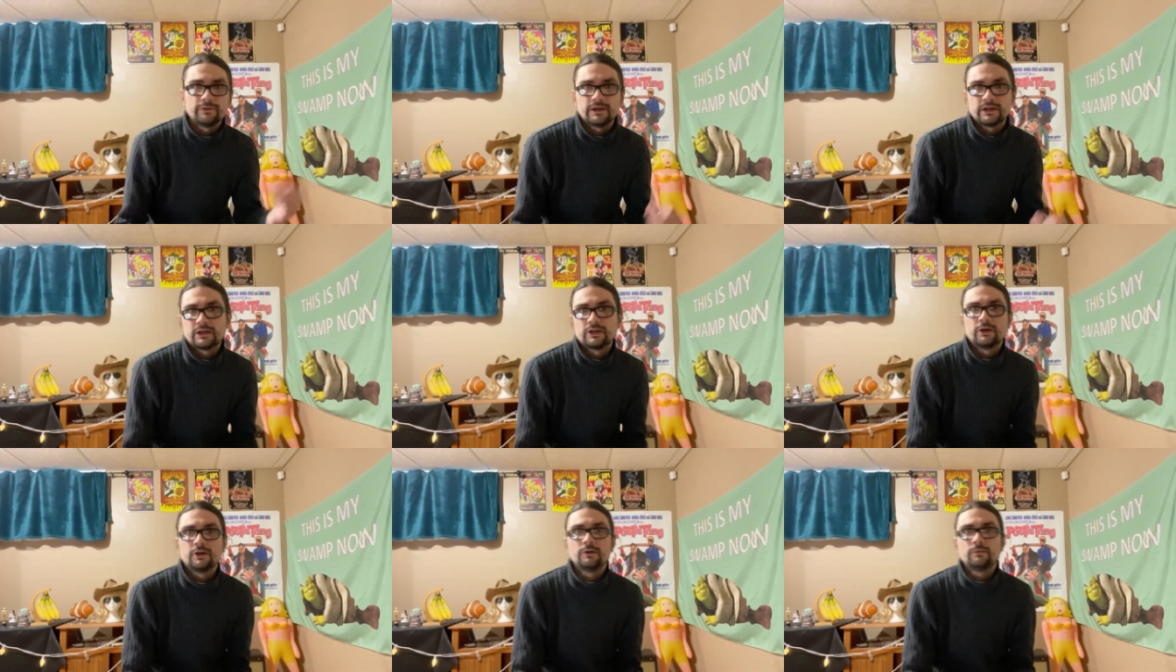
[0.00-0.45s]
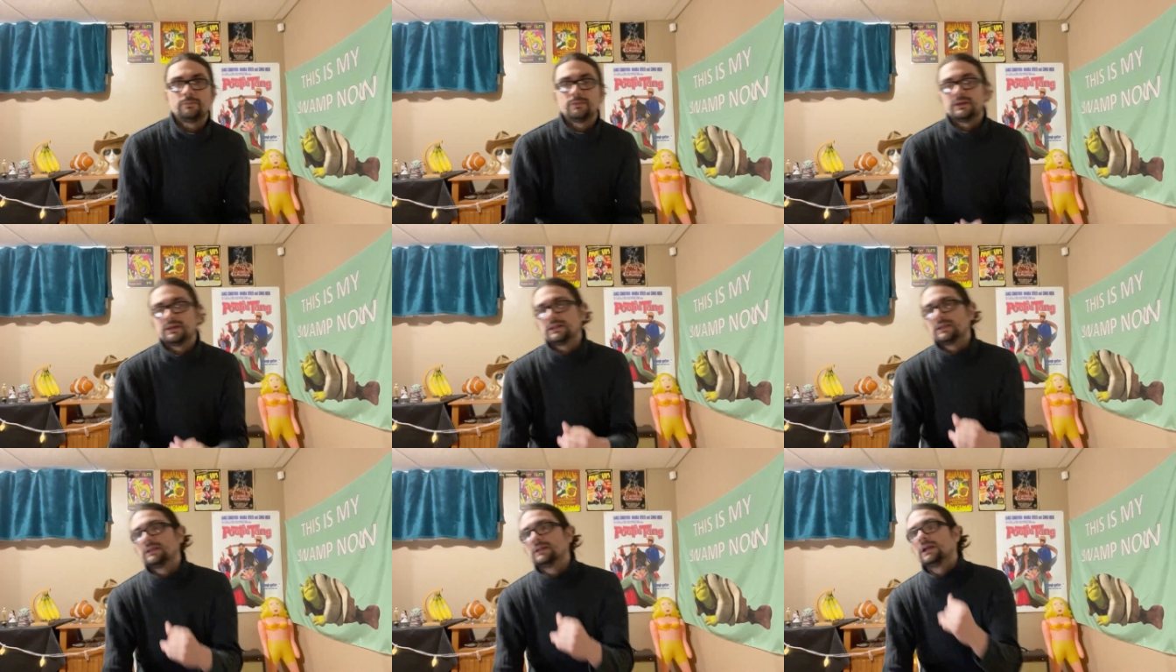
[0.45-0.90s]
It could
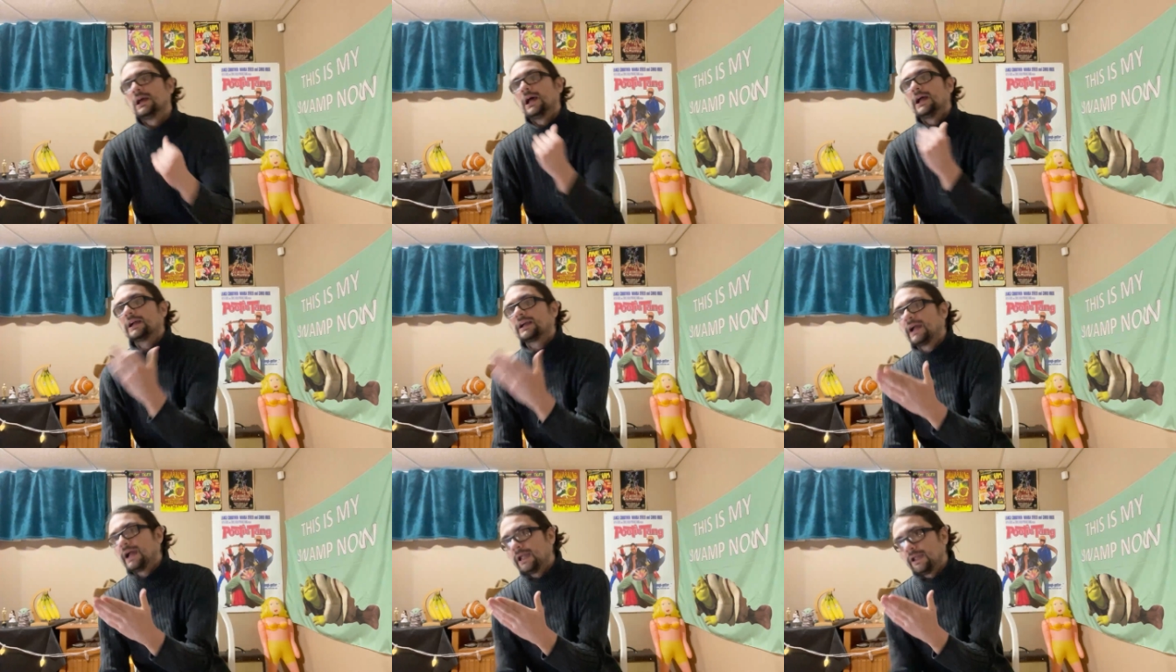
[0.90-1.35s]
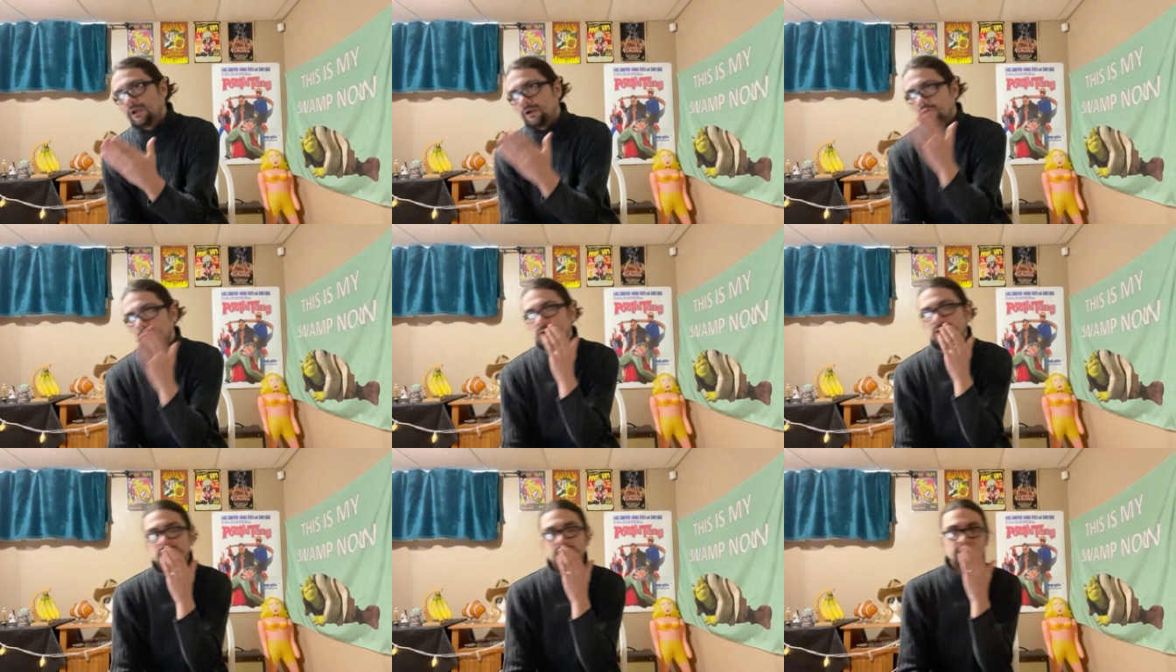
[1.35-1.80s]
be a
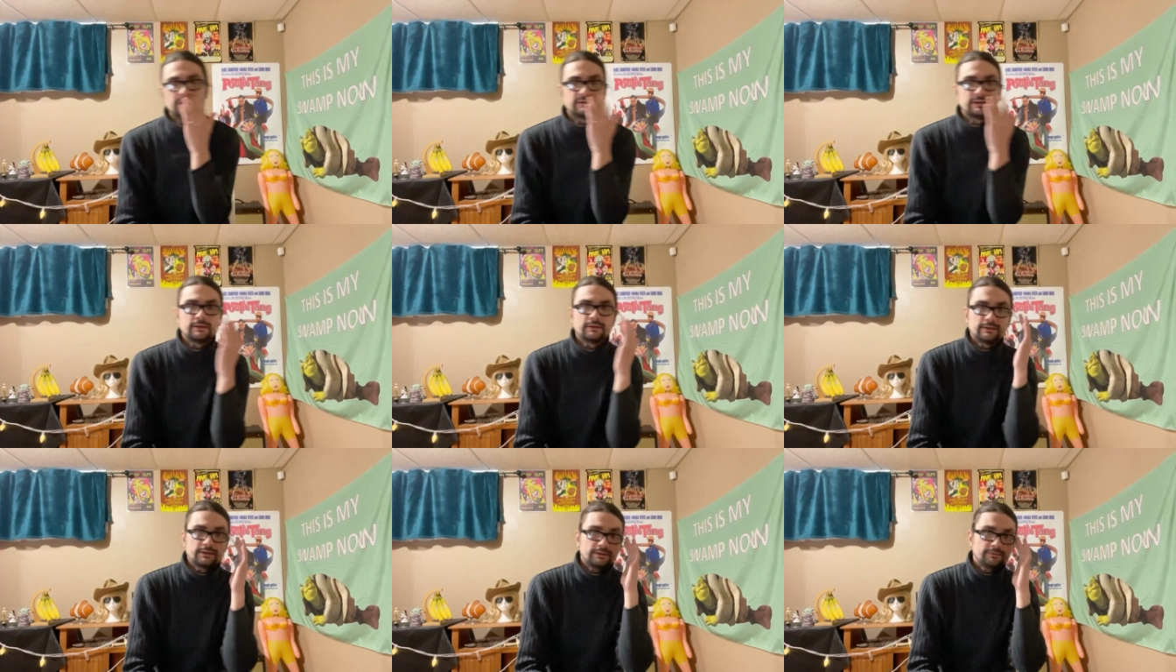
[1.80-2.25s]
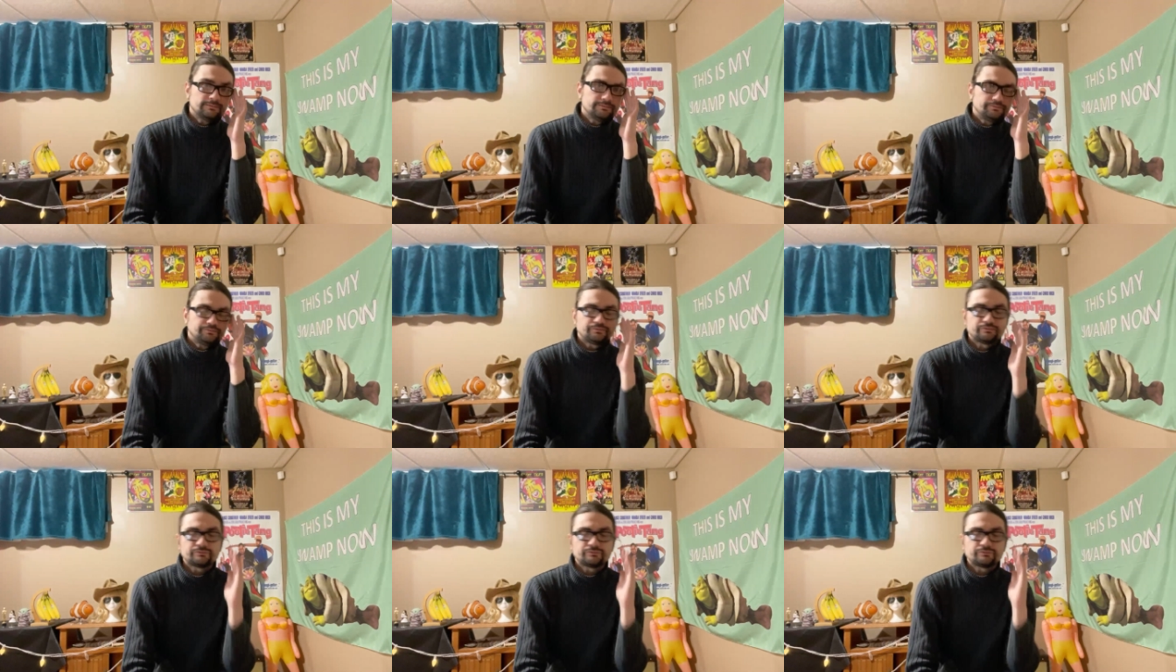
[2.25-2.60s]
coyote or something.